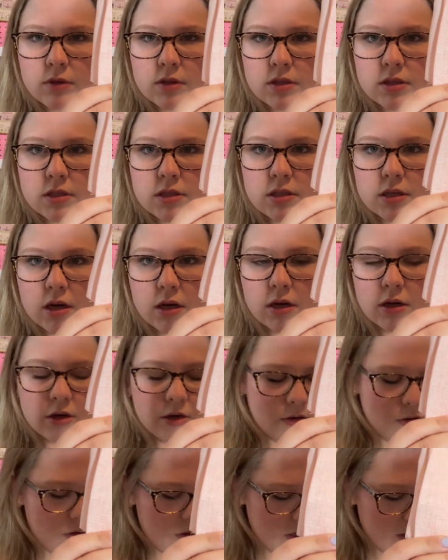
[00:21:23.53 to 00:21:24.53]

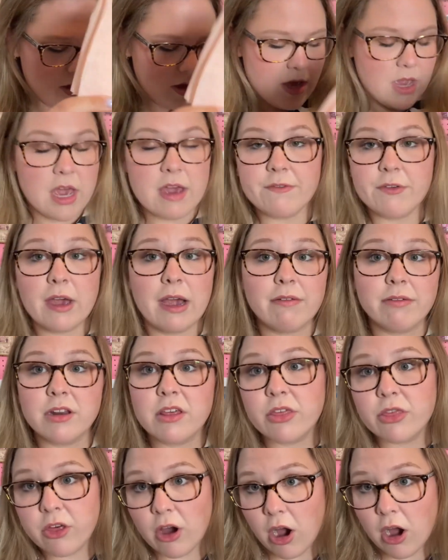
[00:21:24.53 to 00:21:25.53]
So if you have any
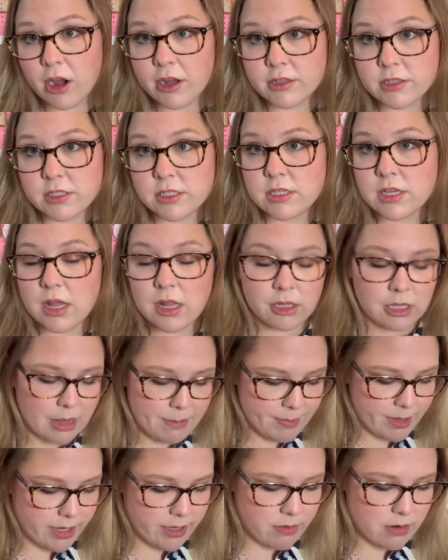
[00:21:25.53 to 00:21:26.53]
thoughts, let
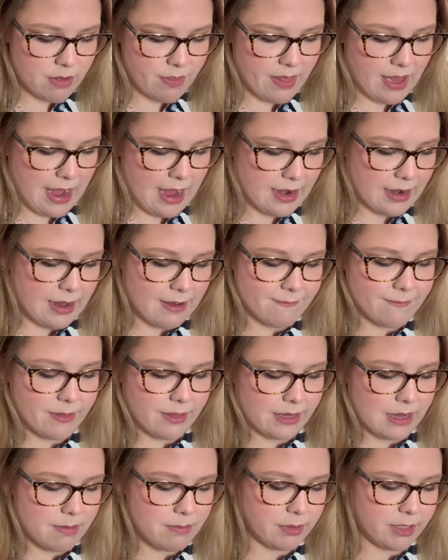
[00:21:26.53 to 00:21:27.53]
me know on that. I feel
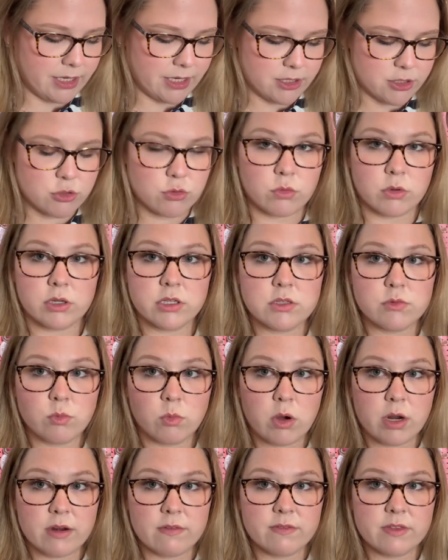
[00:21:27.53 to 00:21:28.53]
like I'm leaning towards
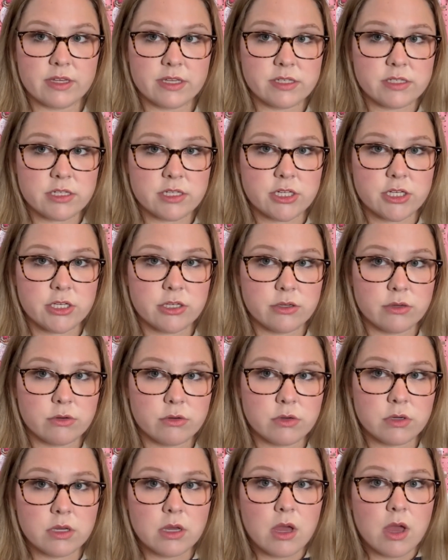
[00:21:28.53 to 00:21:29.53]
one of these
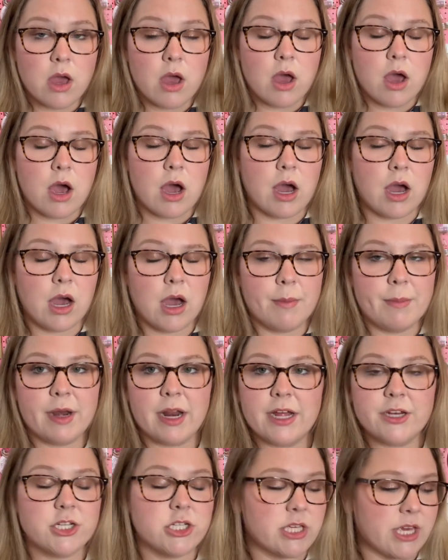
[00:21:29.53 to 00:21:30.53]
two, and
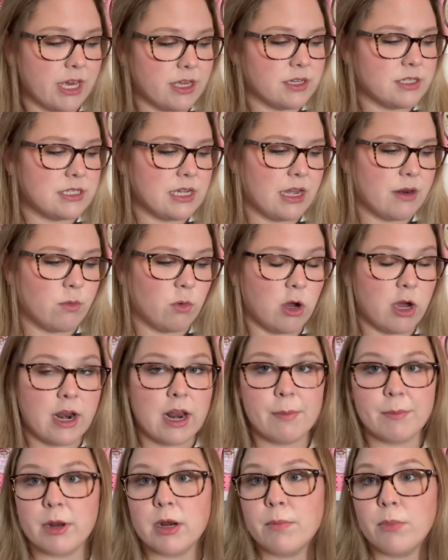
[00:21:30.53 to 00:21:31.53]
I just can't decide what.
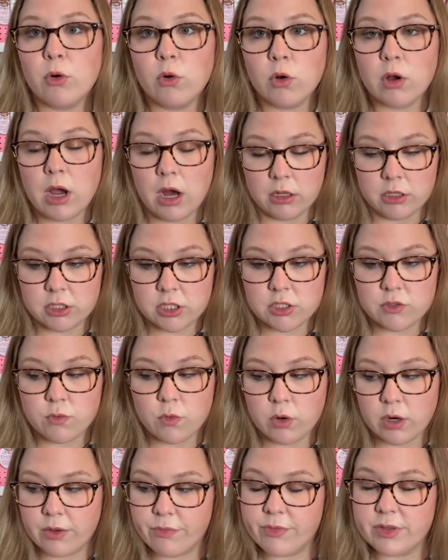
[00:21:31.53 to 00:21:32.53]
I'm going to pull colors
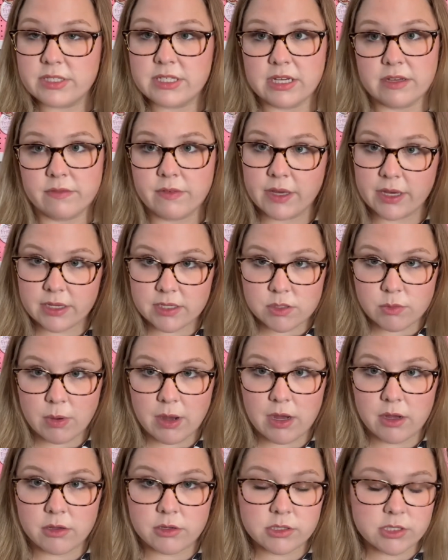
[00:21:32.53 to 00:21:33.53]
for it this evening as
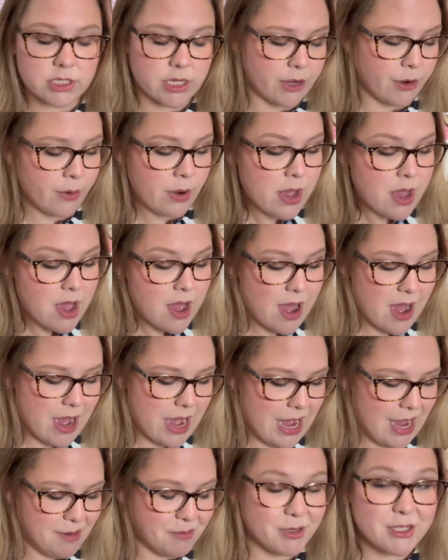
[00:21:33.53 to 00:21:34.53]
well. So
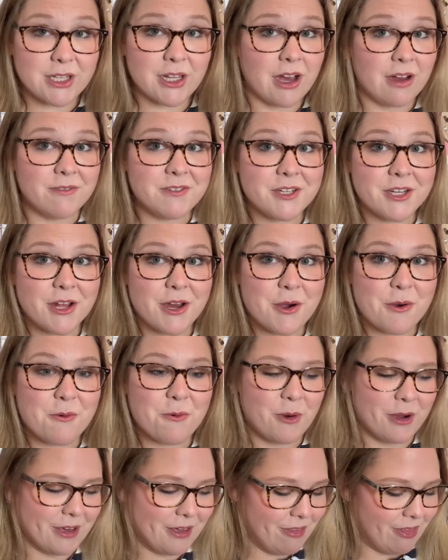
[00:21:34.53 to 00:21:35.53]
would love to know
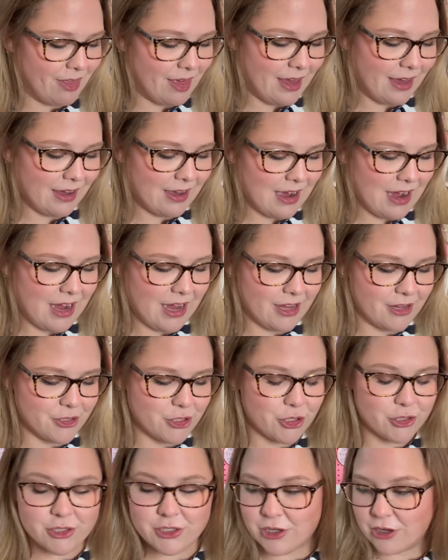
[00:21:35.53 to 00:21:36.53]
what you think I
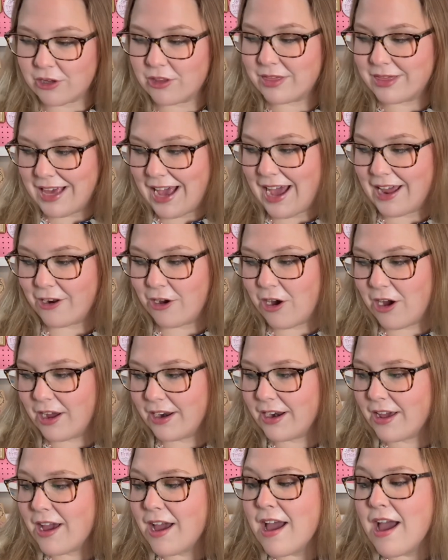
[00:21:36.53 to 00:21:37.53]
should start that on.